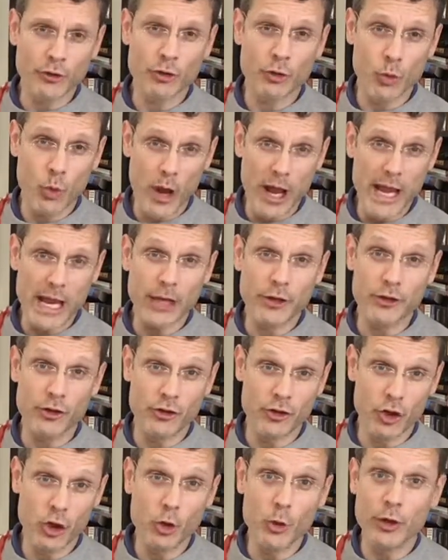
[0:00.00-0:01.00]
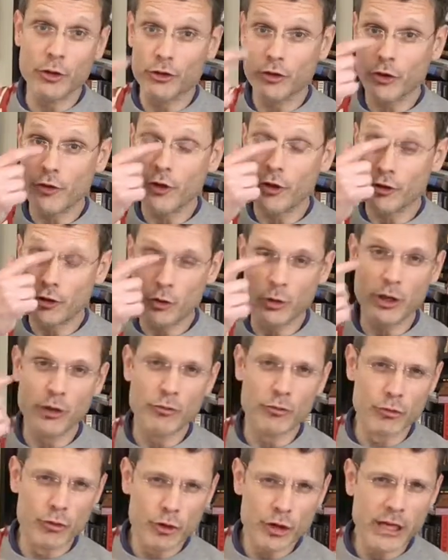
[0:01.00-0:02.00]
way to do it so that you can
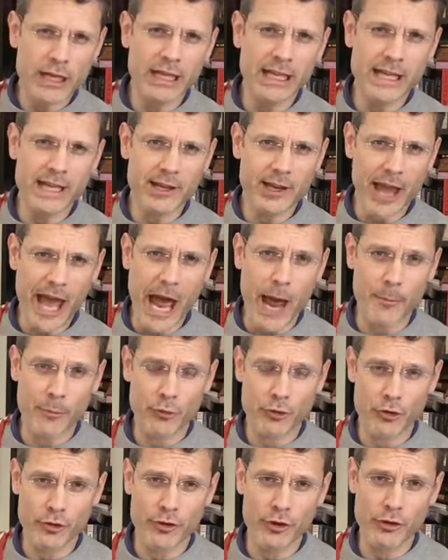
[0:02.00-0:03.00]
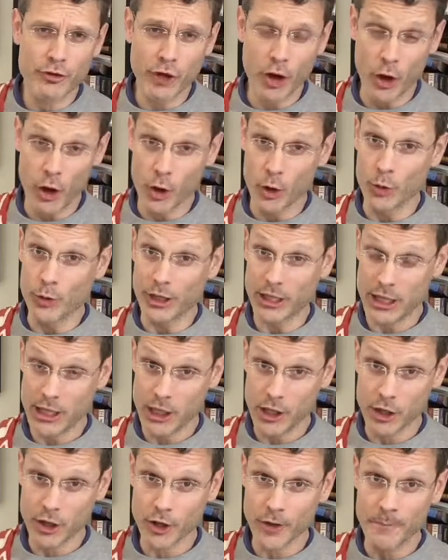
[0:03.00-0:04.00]
really capture the tone.
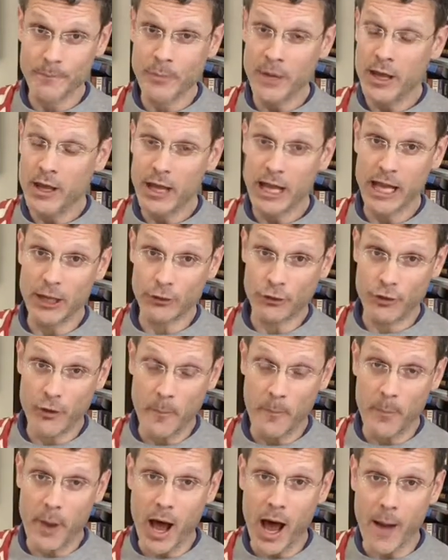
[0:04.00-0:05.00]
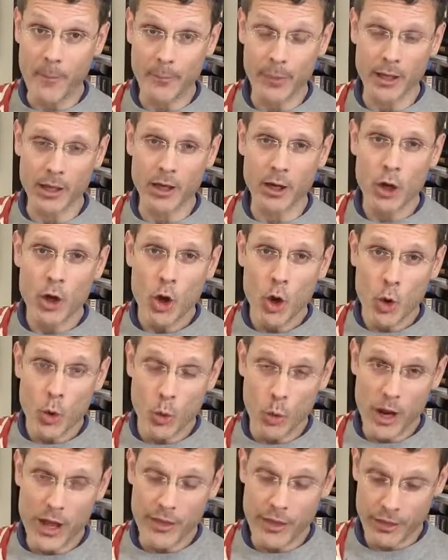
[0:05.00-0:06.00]
Here, it's the popping
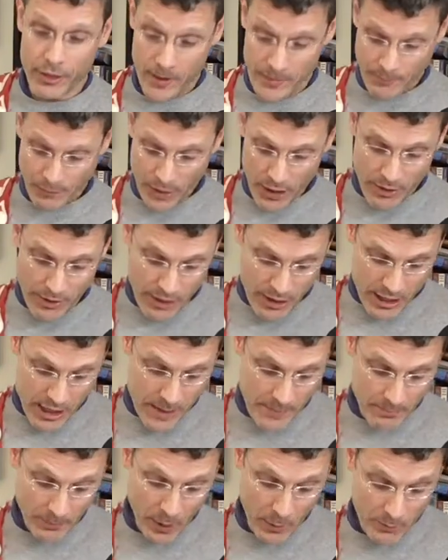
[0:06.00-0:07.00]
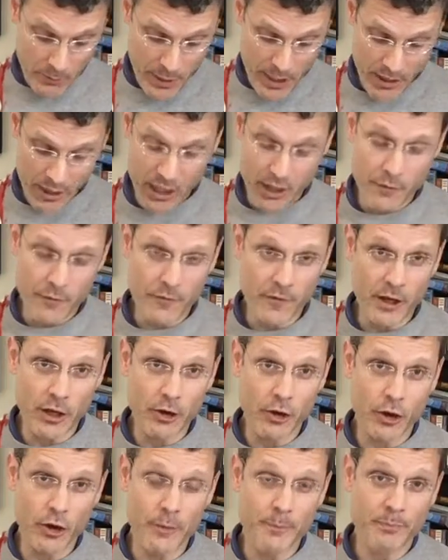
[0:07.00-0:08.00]
with the picking
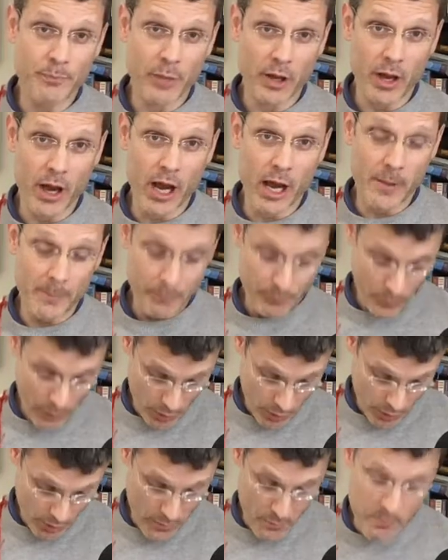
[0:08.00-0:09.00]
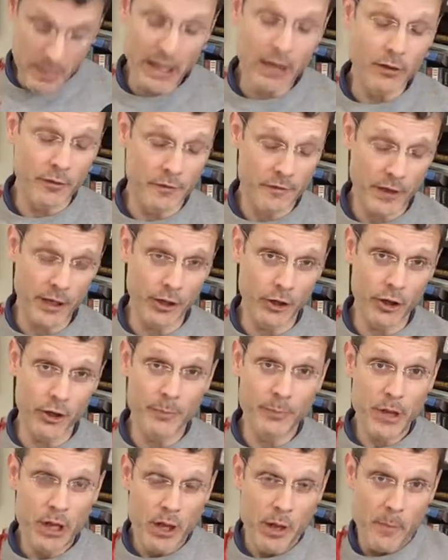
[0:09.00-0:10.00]
finger, middle
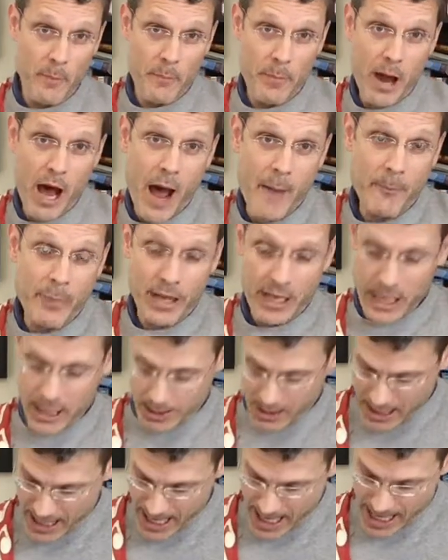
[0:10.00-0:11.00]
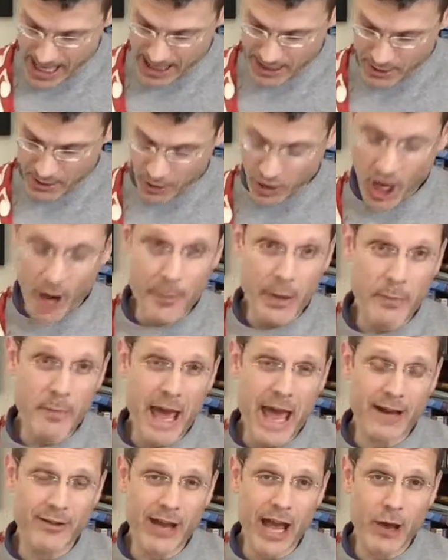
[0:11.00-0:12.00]
finger, popping it and coming
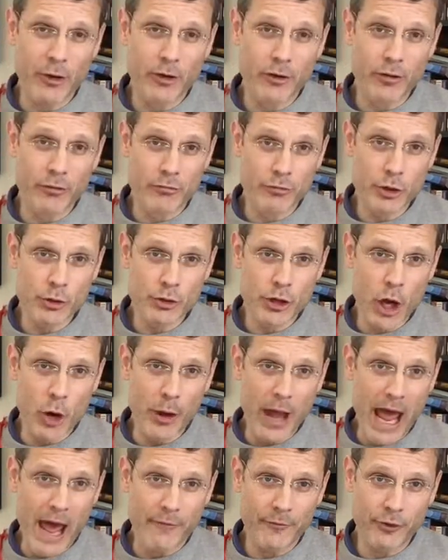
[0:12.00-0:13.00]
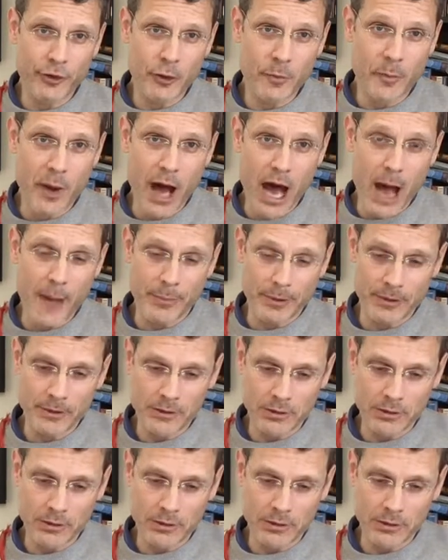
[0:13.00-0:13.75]
back down to the root note after the pop.